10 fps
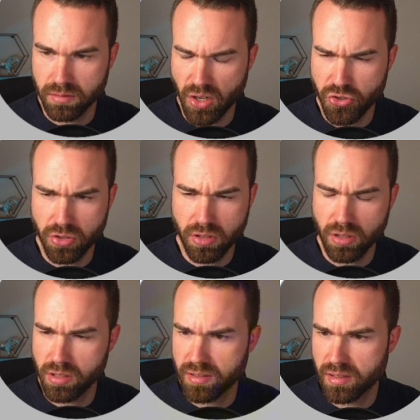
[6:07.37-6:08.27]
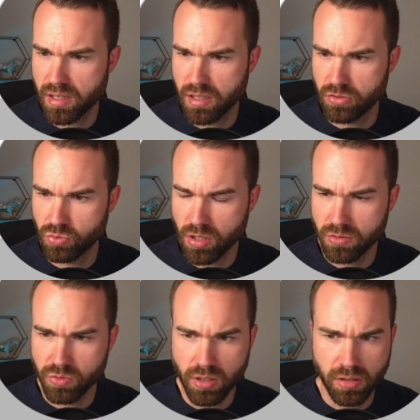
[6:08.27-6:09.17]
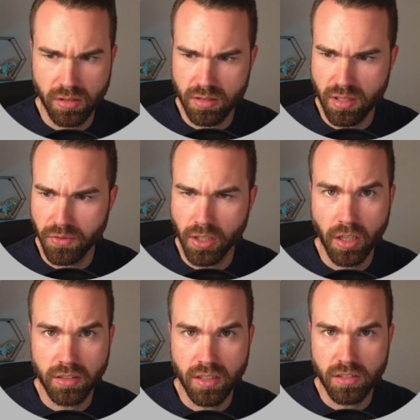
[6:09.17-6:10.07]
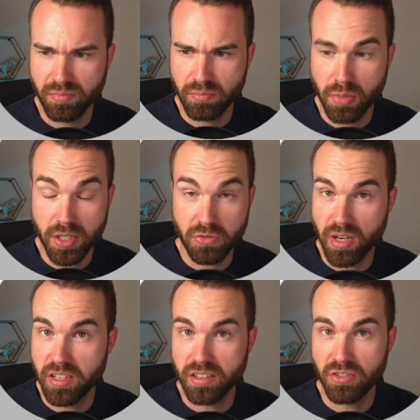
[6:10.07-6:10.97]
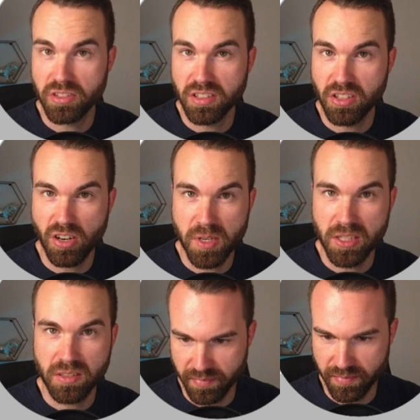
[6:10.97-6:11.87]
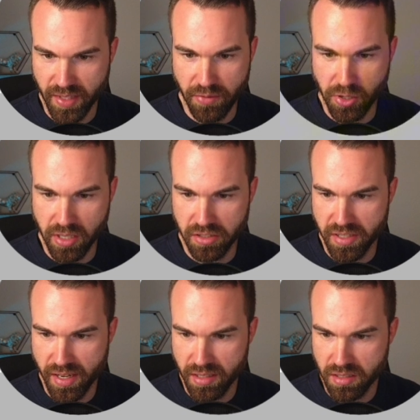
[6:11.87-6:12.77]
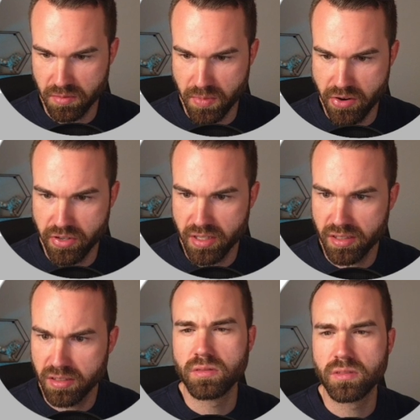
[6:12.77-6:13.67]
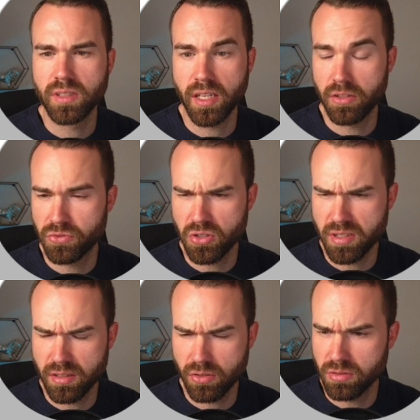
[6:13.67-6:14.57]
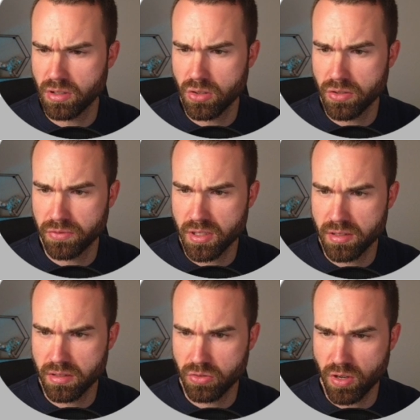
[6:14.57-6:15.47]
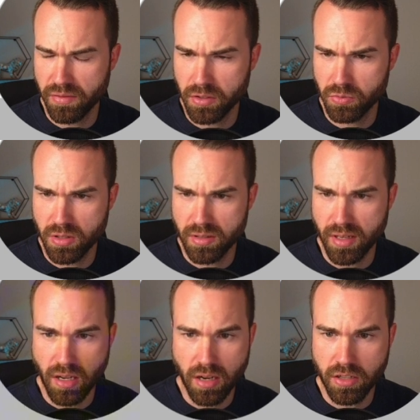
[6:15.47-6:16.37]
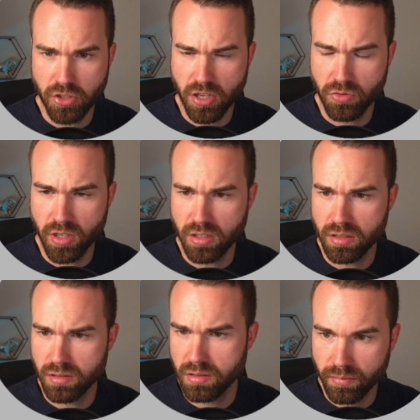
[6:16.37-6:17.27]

How do you call this sign? Rock and roll or something like that? Please write it down in the comments. Then we got the text, America. And of course, I don't know if this graphic was AI generated.